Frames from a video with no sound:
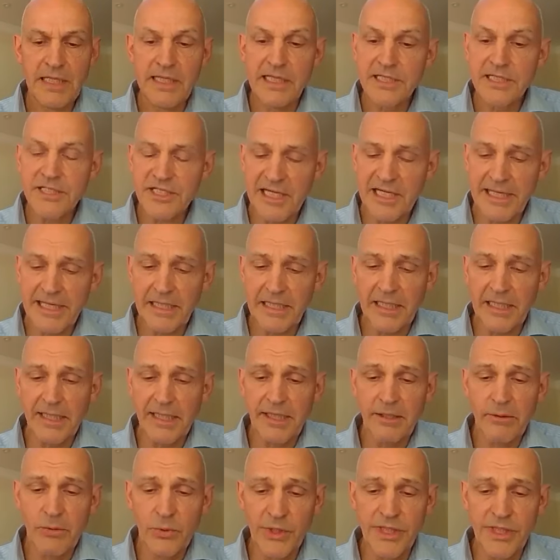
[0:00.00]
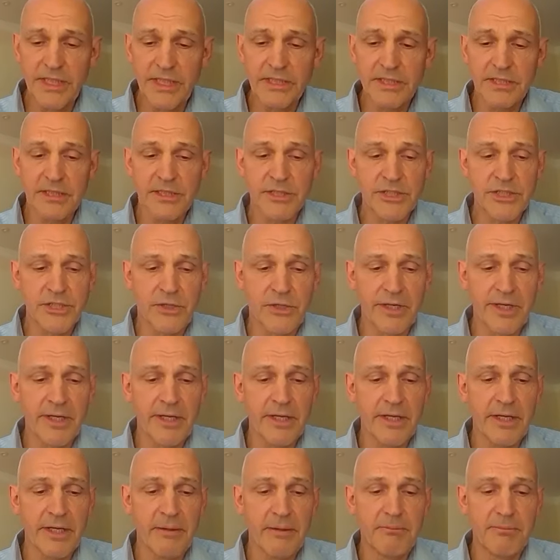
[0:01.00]
Sadly, wheat and
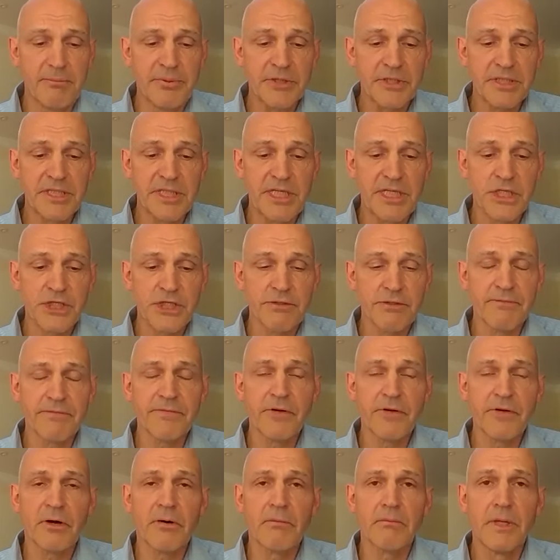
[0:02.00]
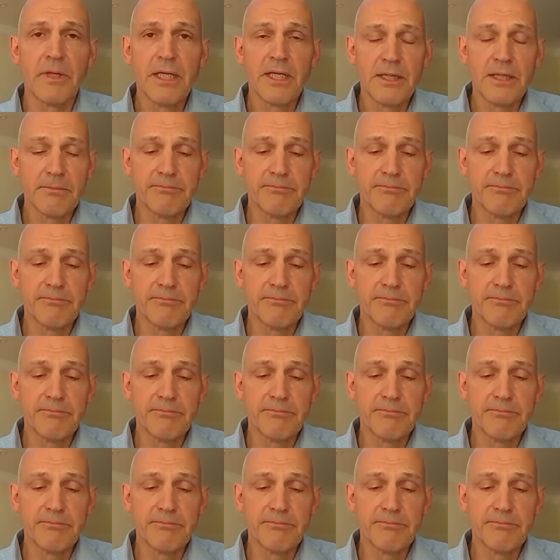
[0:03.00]
soya importation from